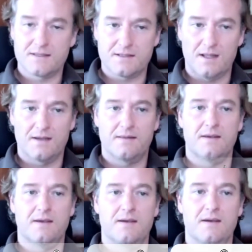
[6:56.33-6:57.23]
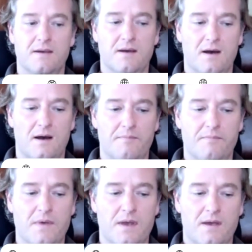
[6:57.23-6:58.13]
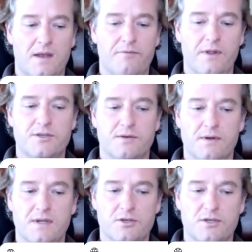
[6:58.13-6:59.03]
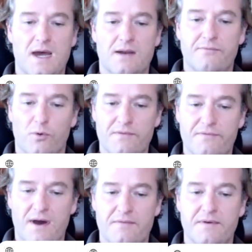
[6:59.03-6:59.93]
like the Inflation Reduction Act 45V